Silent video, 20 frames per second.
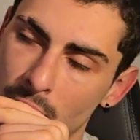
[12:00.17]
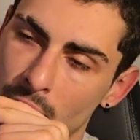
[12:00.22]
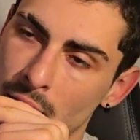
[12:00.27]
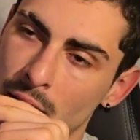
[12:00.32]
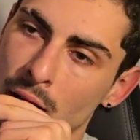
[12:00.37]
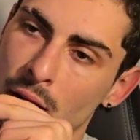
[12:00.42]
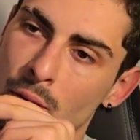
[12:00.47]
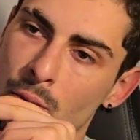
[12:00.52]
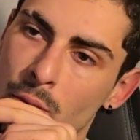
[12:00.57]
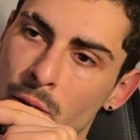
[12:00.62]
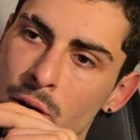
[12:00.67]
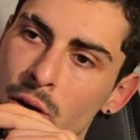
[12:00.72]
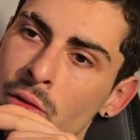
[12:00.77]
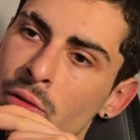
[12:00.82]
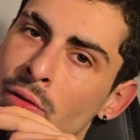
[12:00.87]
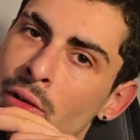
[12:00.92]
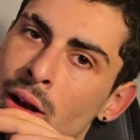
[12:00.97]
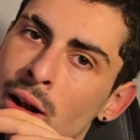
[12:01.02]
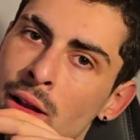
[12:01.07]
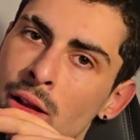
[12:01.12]
And then when you're
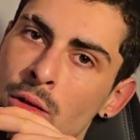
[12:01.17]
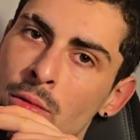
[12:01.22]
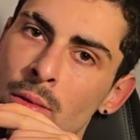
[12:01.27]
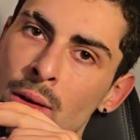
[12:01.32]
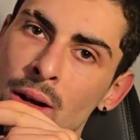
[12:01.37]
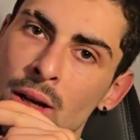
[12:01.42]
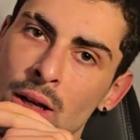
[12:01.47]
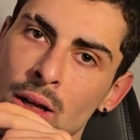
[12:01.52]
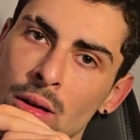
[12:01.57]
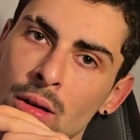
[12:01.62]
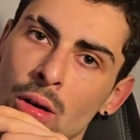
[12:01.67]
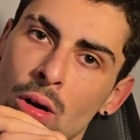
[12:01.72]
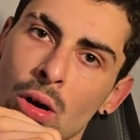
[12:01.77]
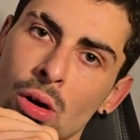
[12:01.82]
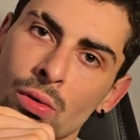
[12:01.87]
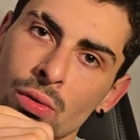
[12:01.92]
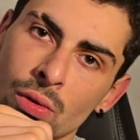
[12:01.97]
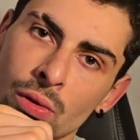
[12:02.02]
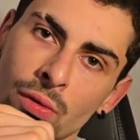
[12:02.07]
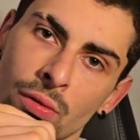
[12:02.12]
finally ready,
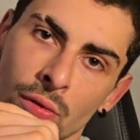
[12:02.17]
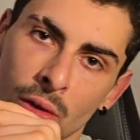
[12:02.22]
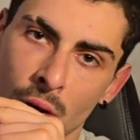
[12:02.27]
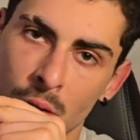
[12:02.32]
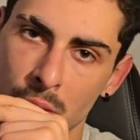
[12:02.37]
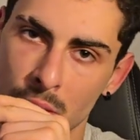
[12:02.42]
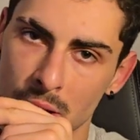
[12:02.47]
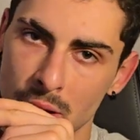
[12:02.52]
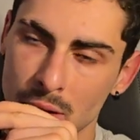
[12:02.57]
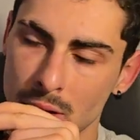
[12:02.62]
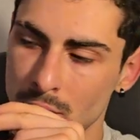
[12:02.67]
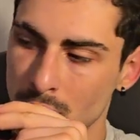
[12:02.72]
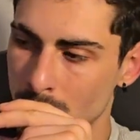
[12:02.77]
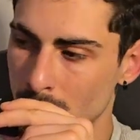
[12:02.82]
overflow it